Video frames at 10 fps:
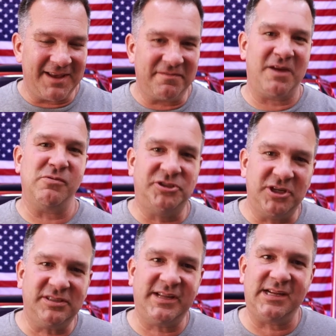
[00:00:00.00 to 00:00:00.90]
if they would
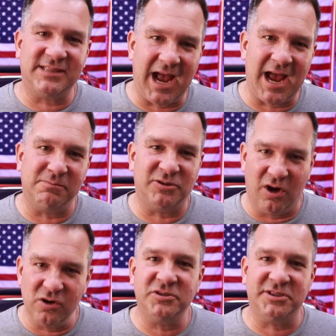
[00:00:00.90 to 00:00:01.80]
just take time to
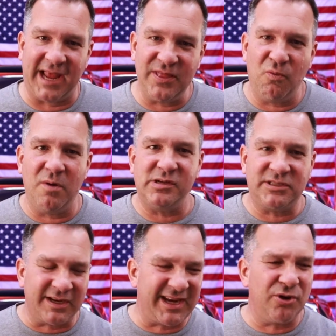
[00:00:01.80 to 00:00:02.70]
understand the woman,
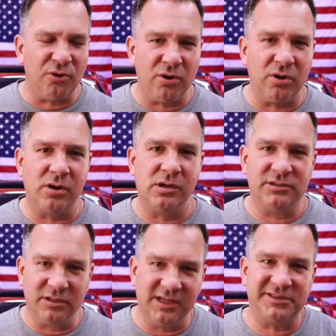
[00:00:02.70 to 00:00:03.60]
to hear her,
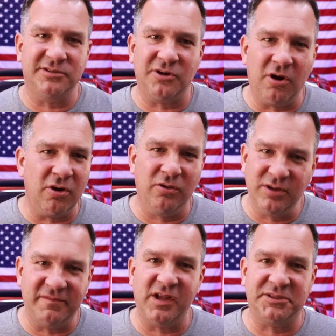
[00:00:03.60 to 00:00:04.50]
to listen to her, her
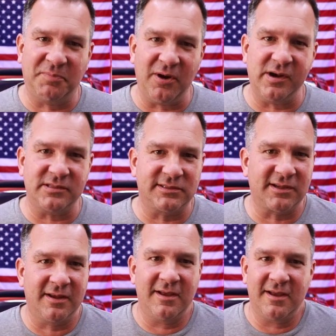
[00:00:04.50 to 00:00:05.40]
lived
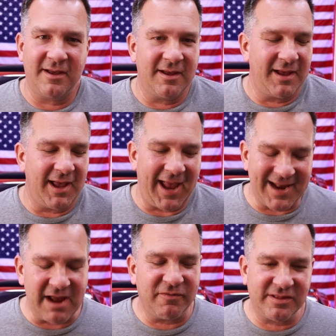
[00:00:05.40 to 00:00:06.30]
experience,
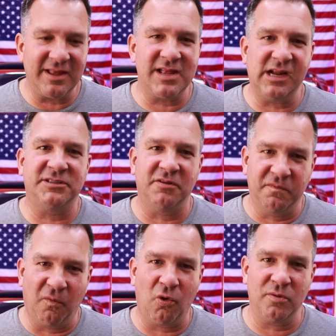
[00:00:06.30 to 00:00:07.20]
and everything that has
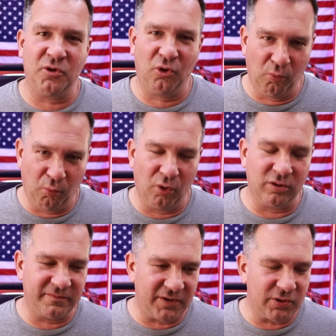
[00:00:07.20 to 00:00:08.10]
informed her
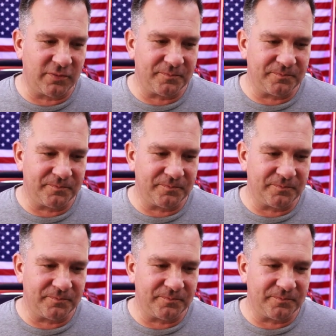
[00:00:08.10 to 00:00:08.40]
worldview,